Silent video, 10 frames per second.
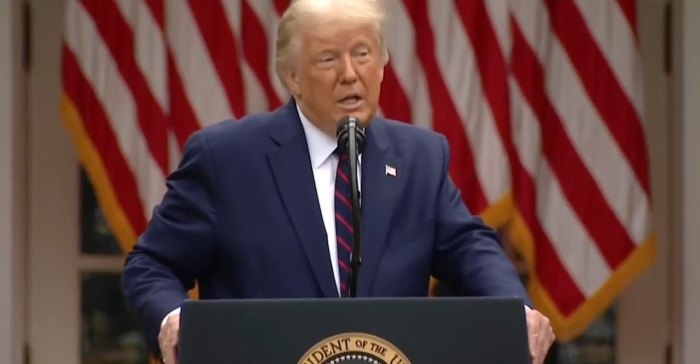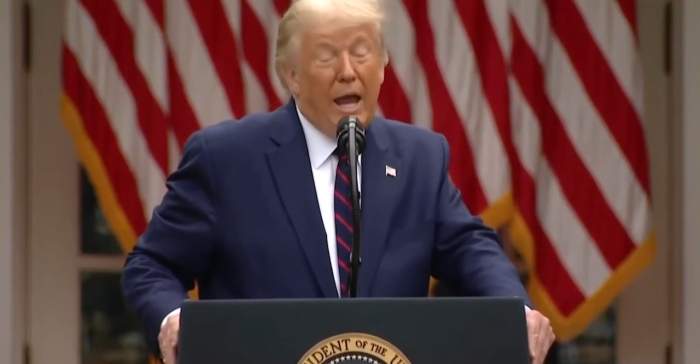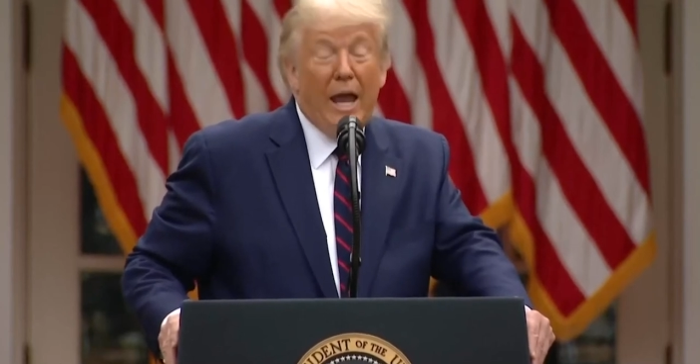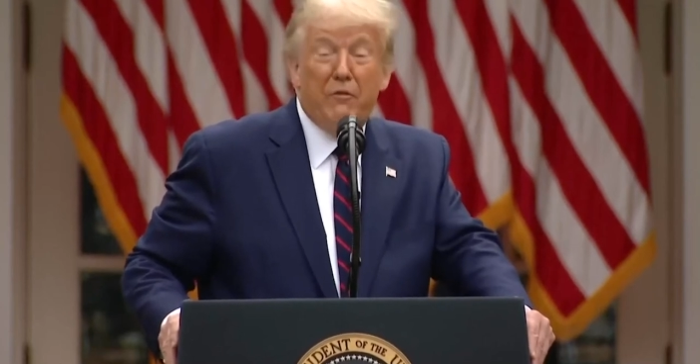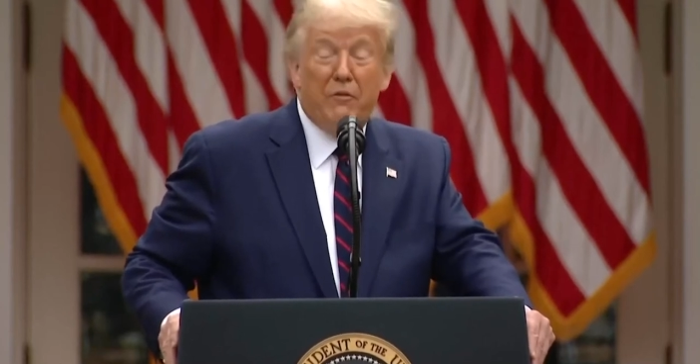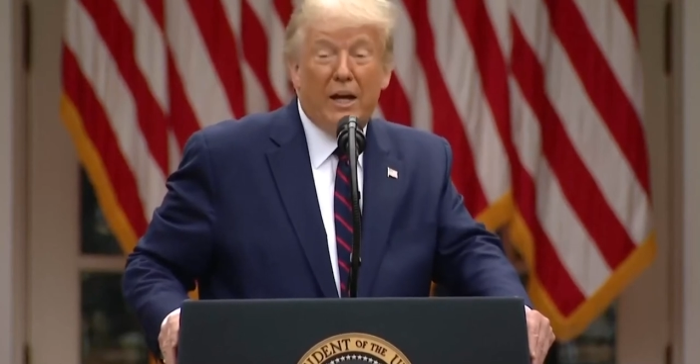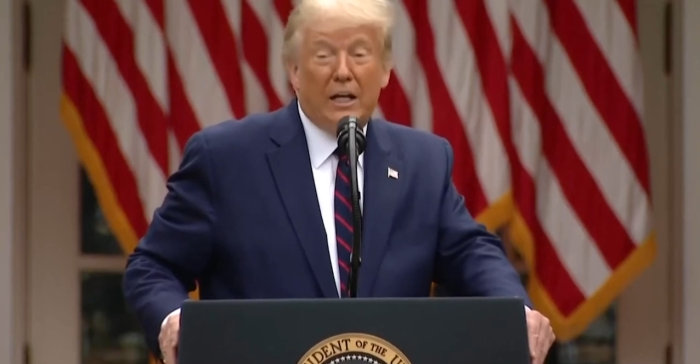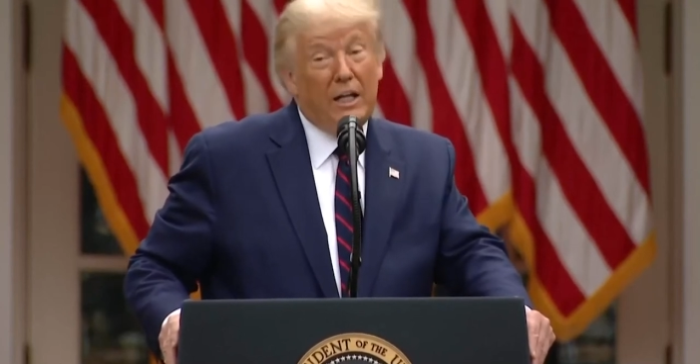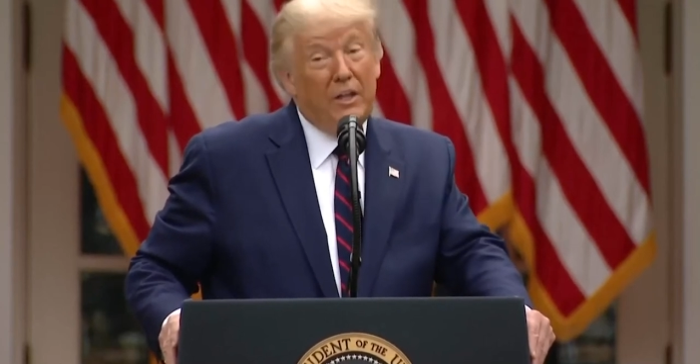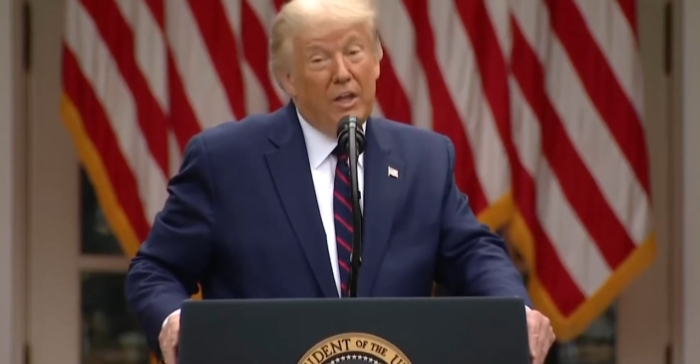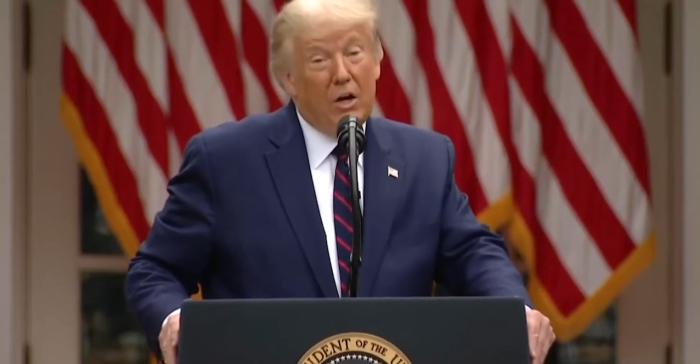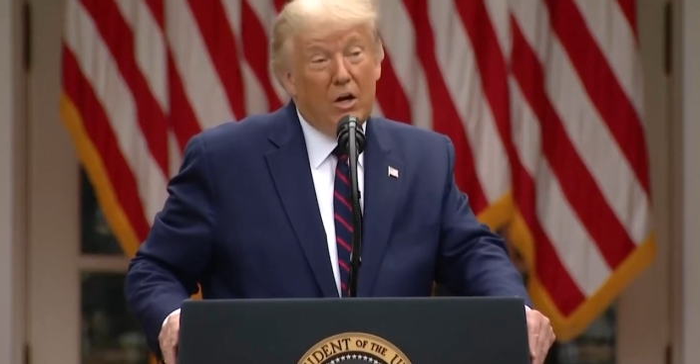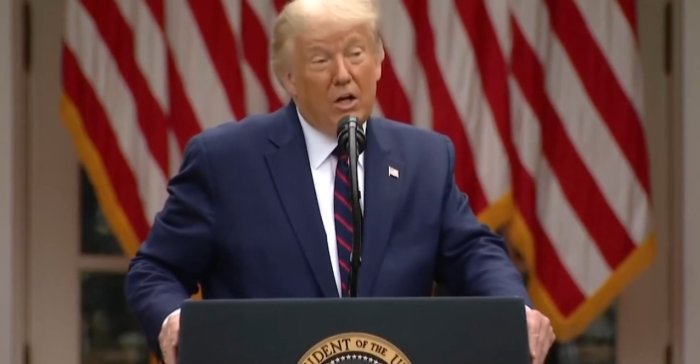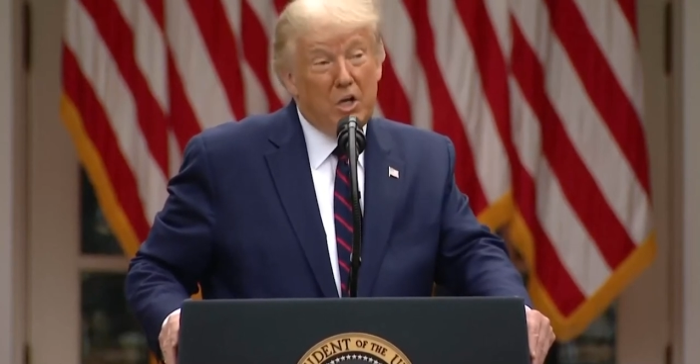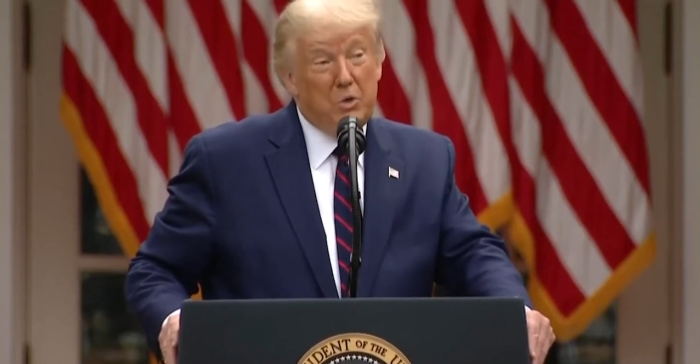and frankly, that
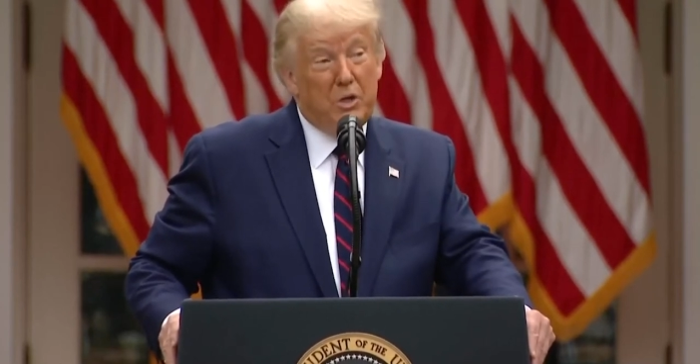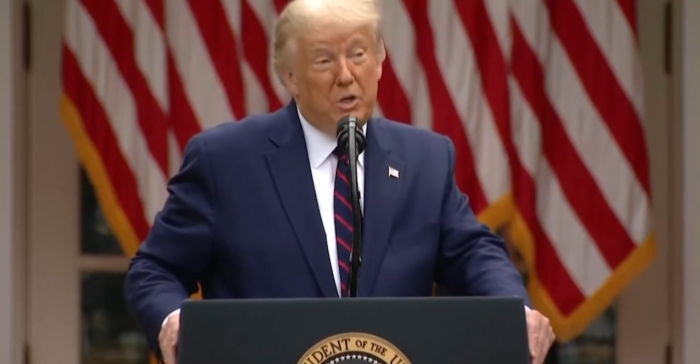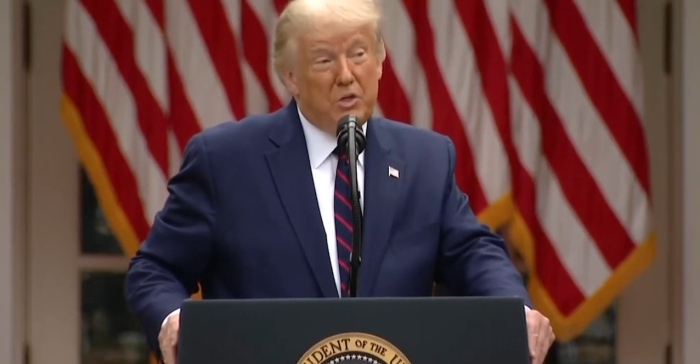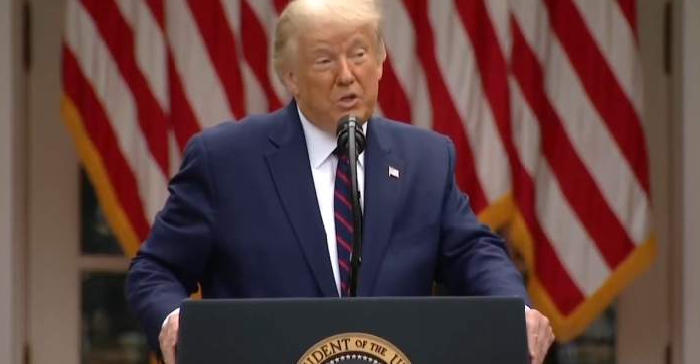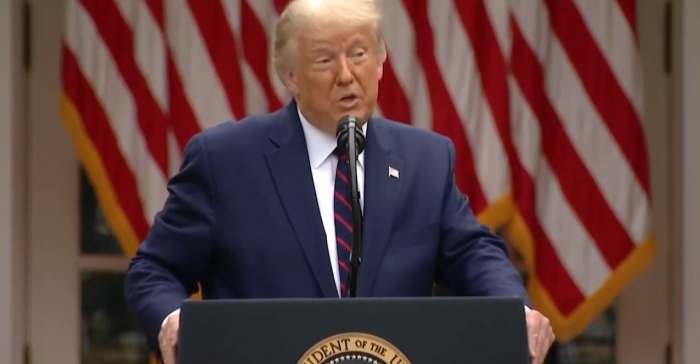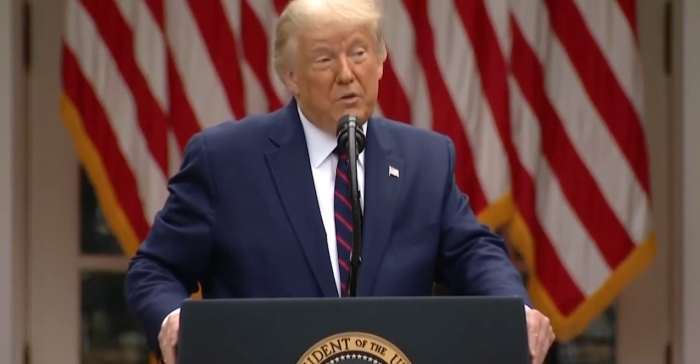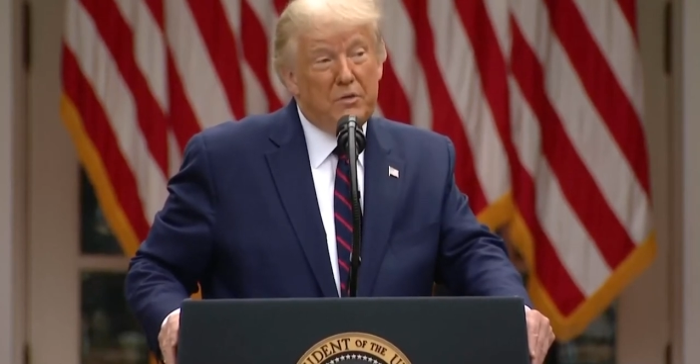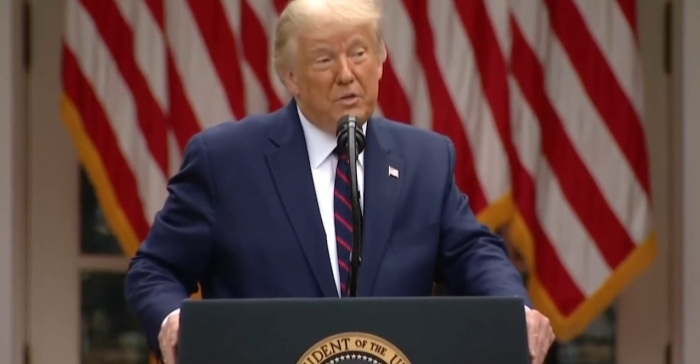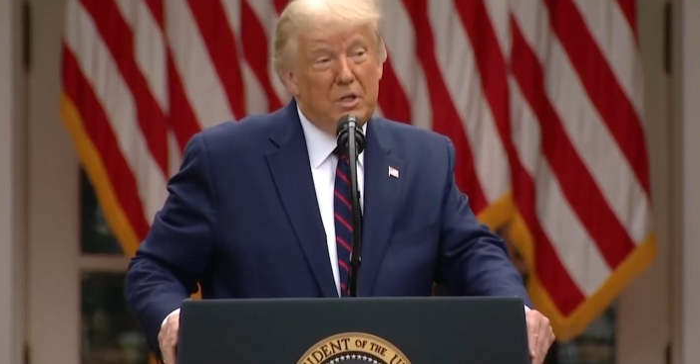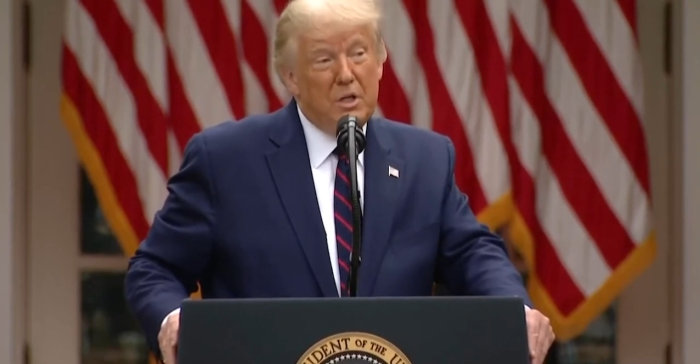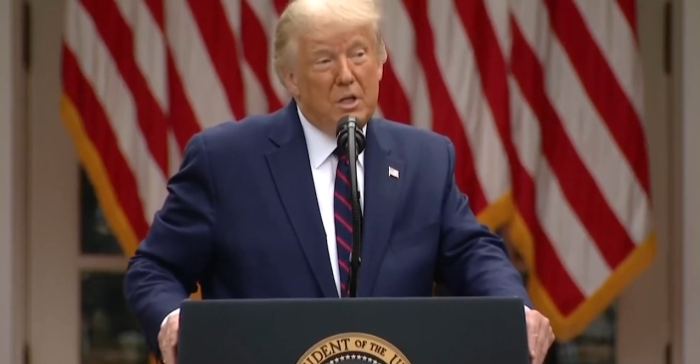our country deserves.